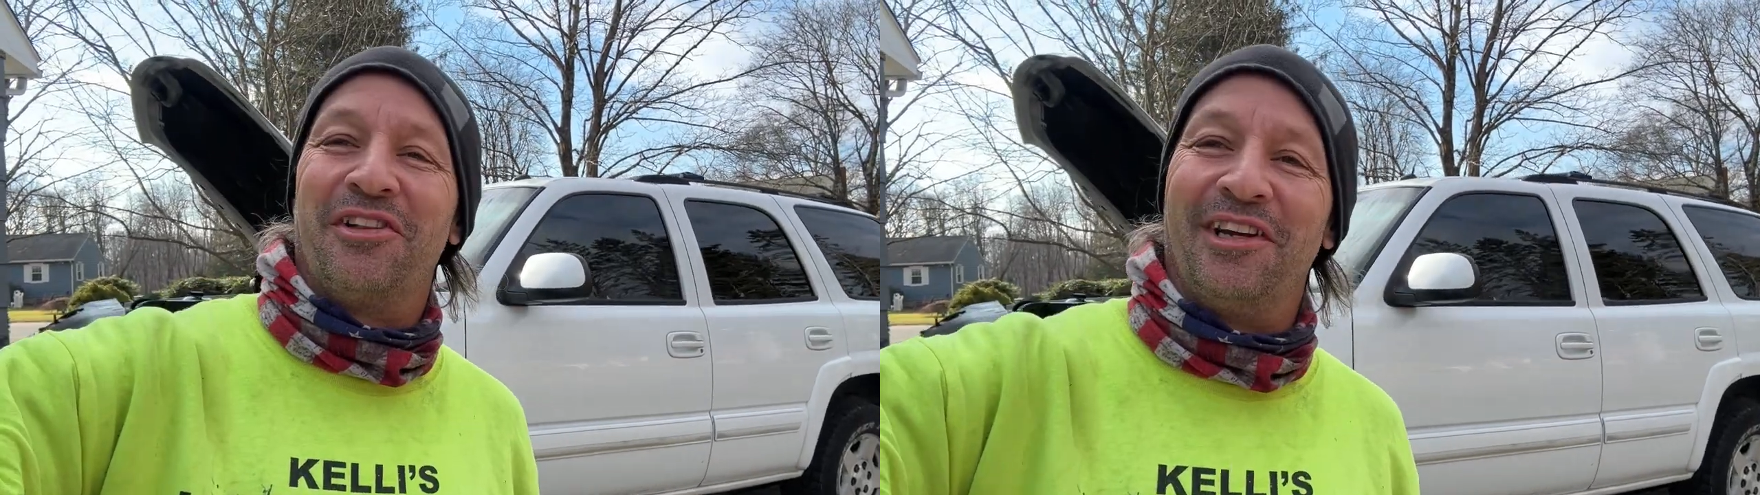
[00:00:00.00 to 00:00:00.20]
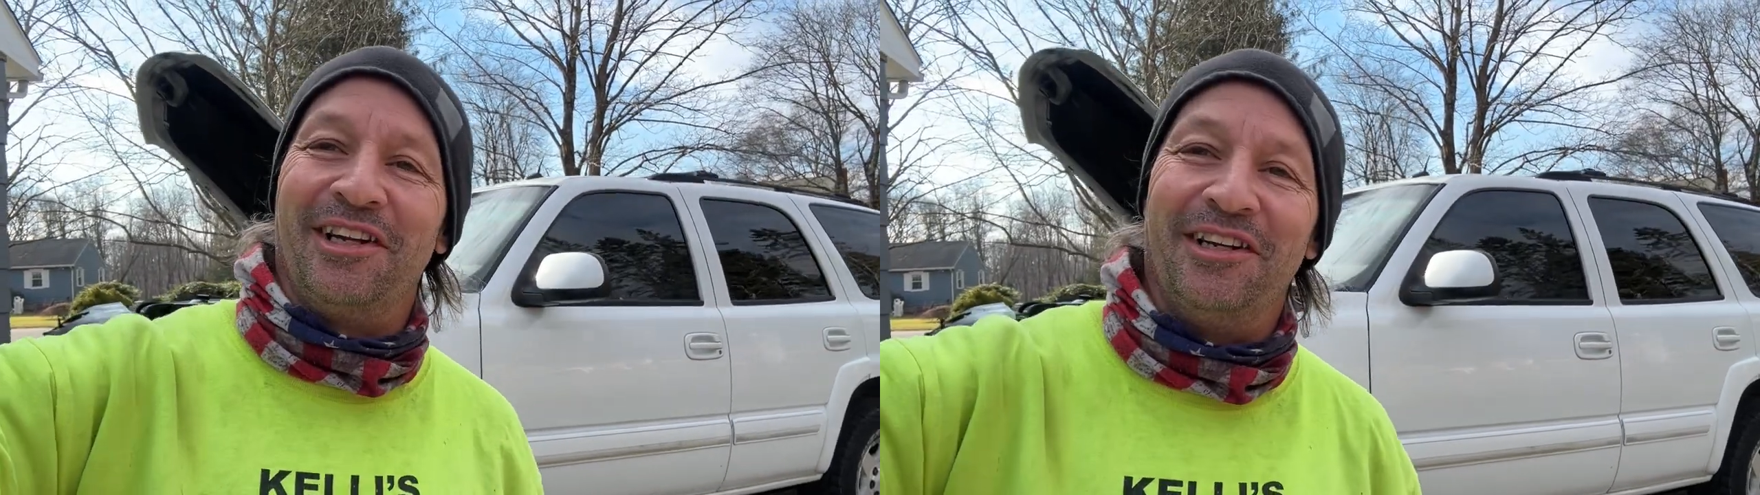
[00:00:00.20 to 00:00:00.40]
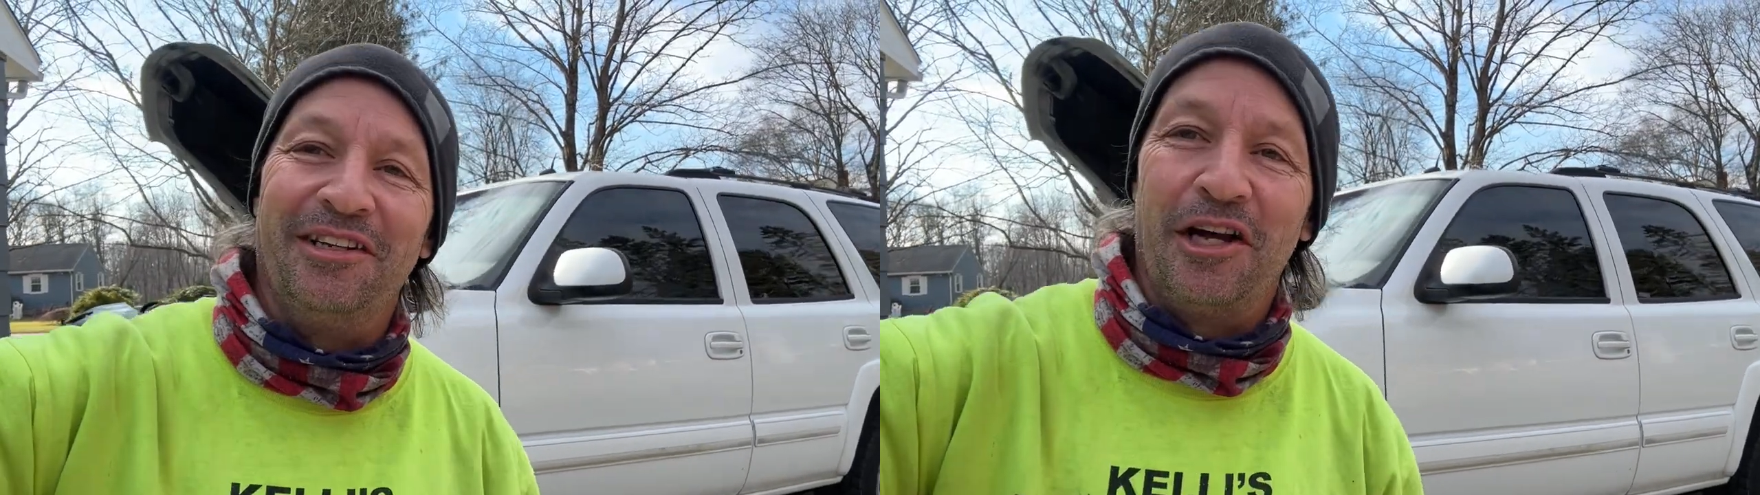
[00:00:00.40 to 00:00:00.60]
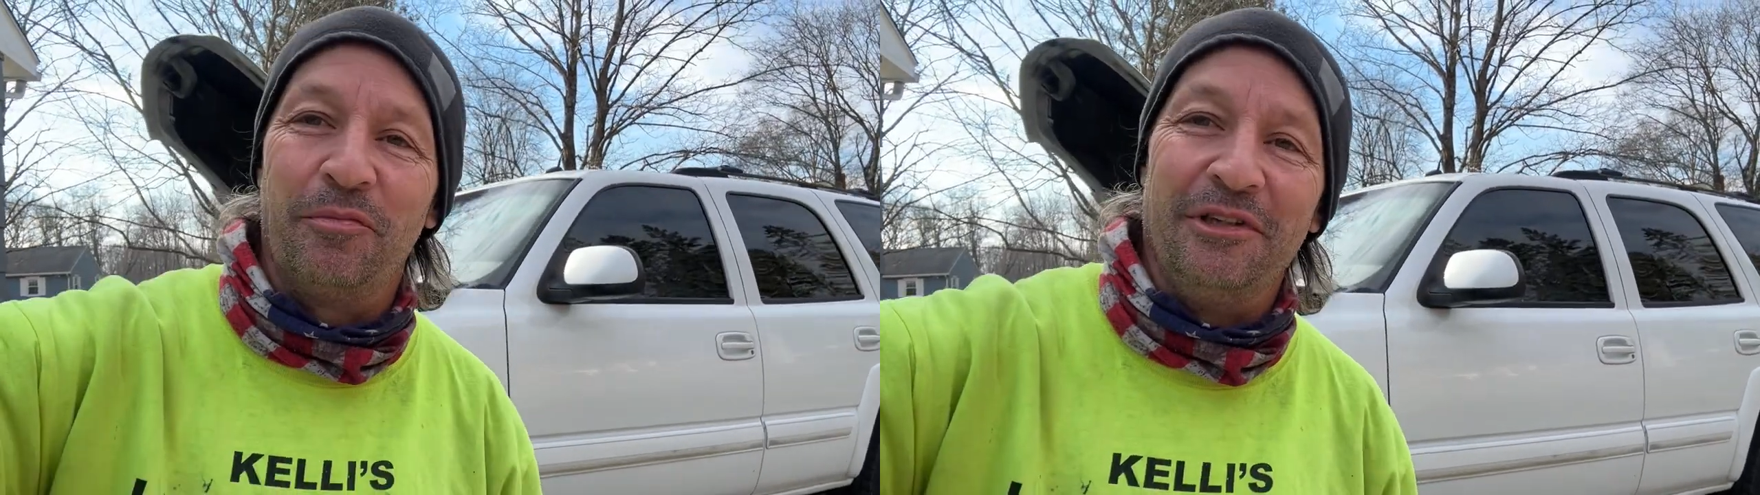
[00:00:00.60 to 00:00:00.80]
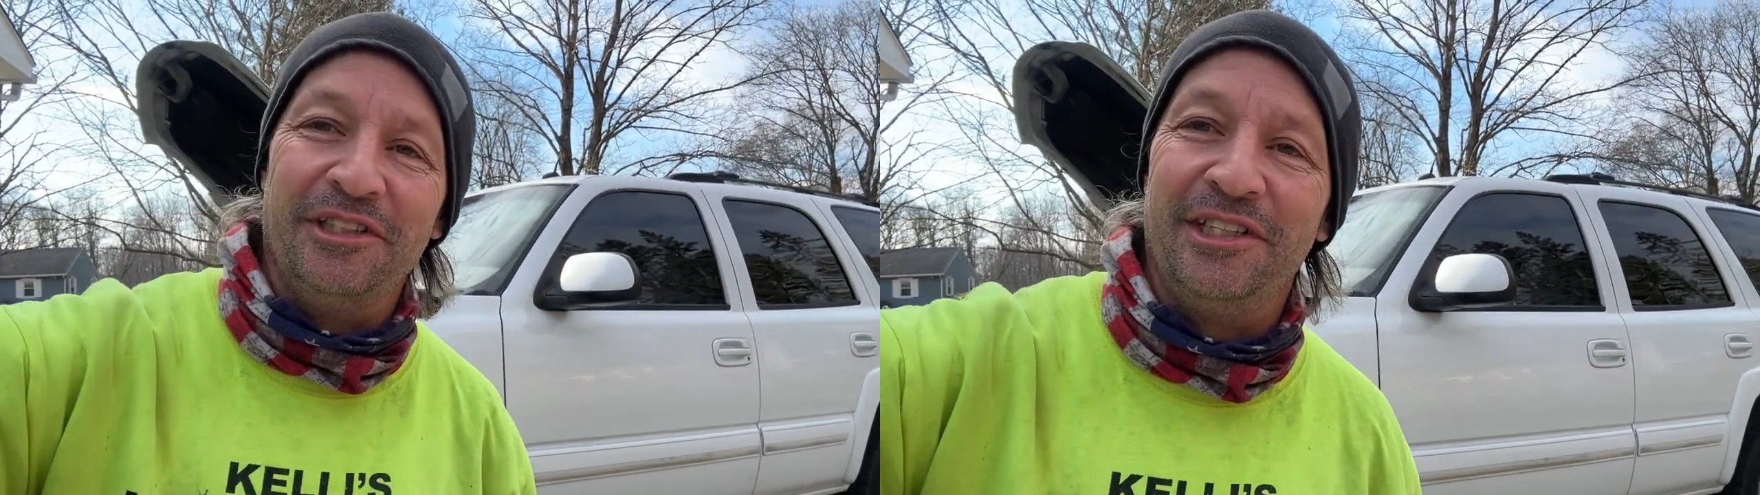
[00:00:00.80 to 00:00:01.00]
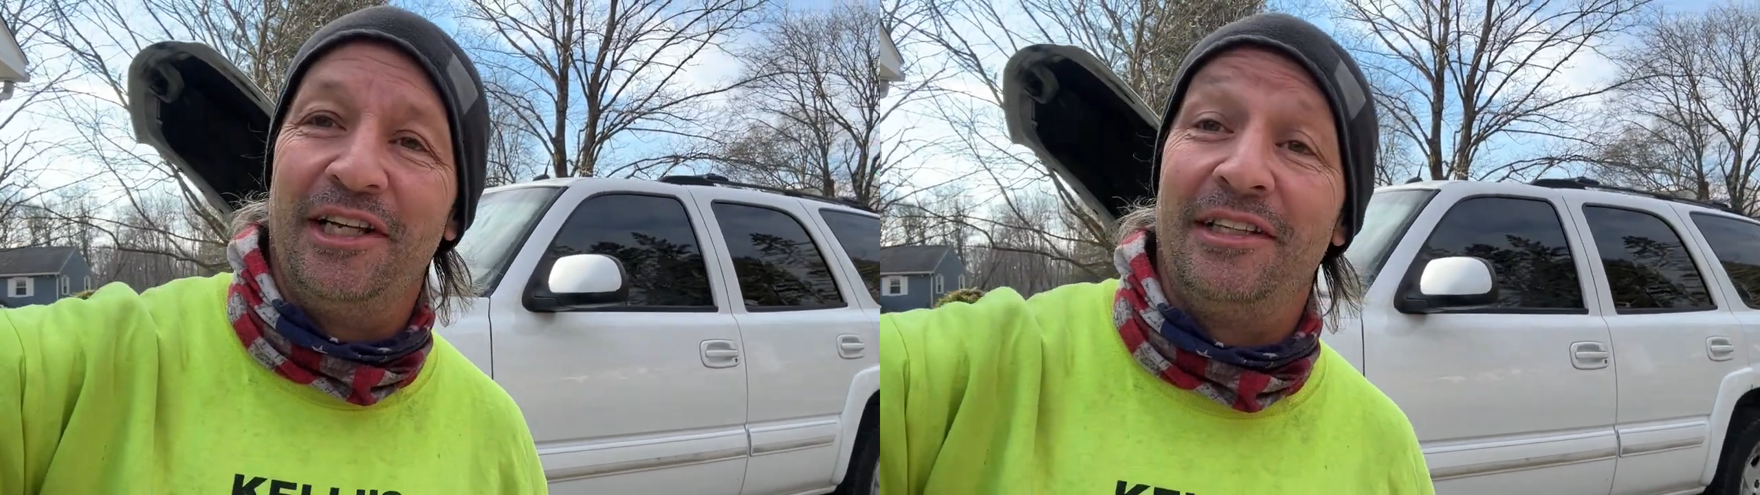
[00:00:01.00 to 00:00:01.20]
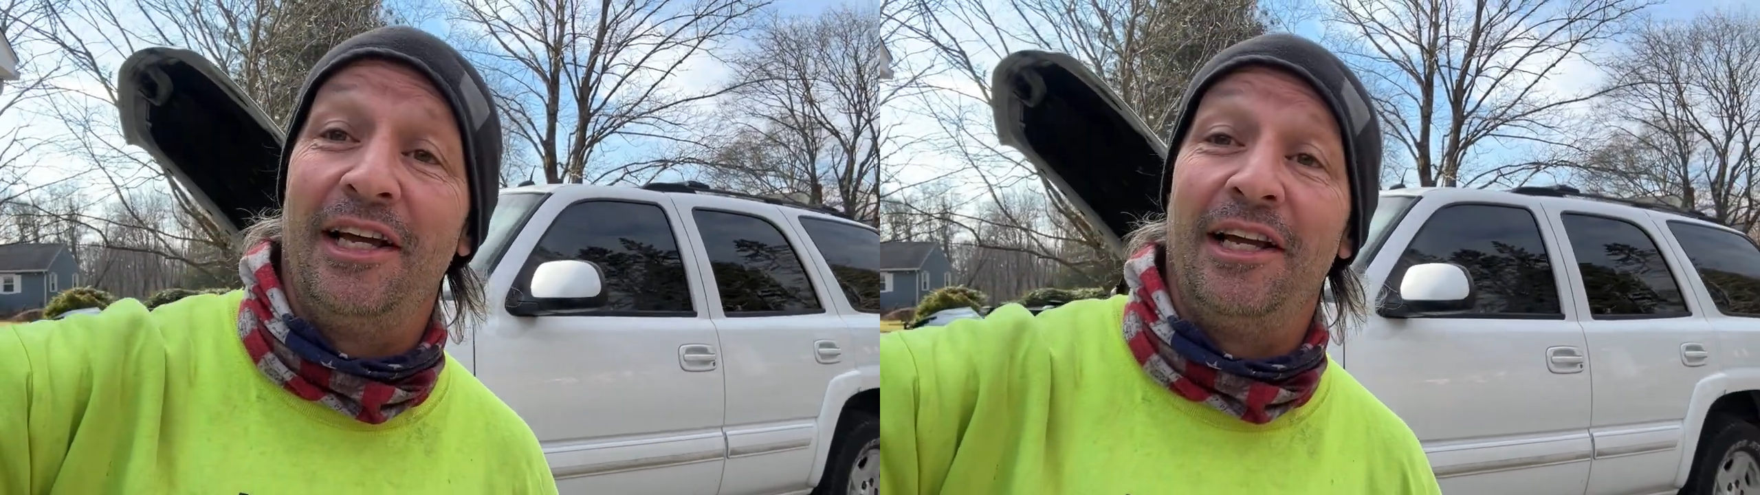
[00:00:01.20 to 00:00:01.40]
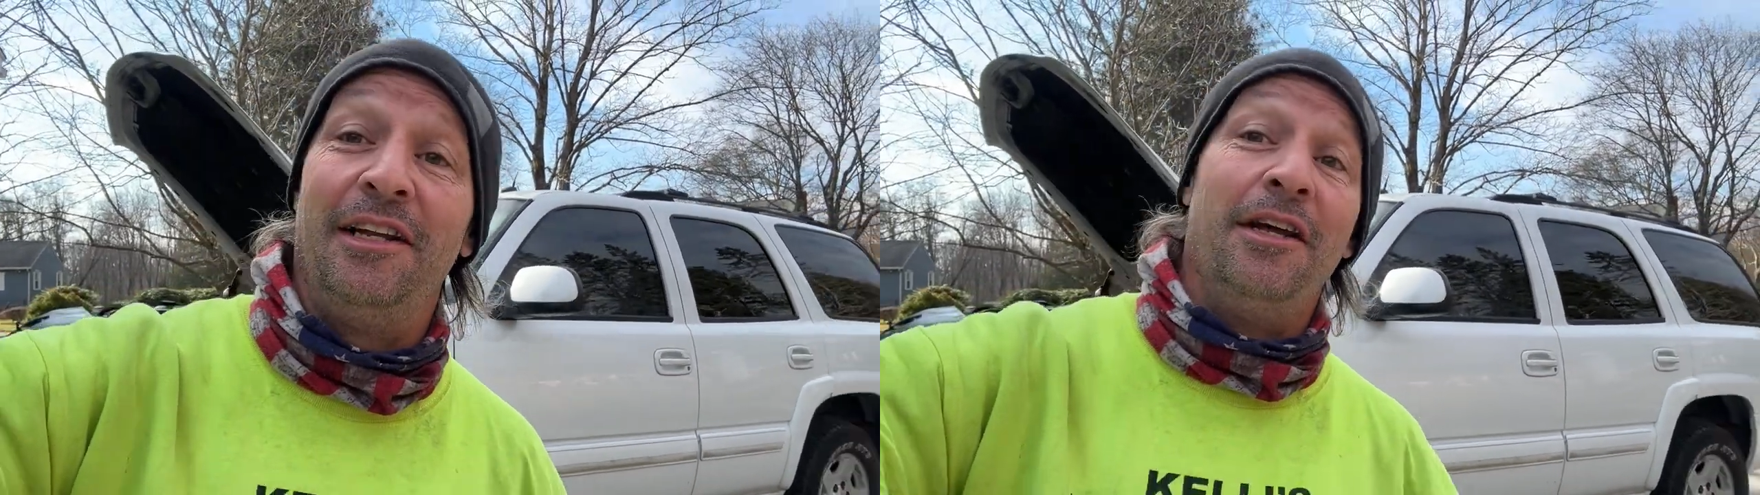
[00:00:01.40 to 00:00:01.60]
clicking. I appreciate
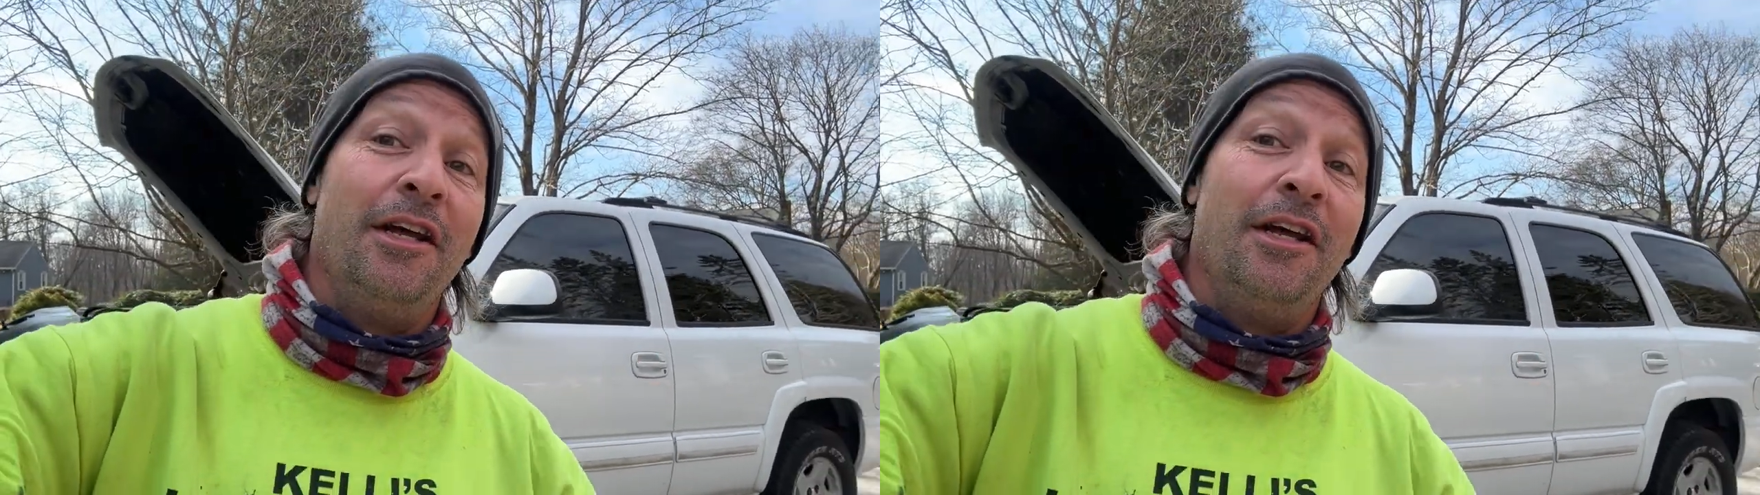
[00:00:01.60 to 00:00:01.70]
that.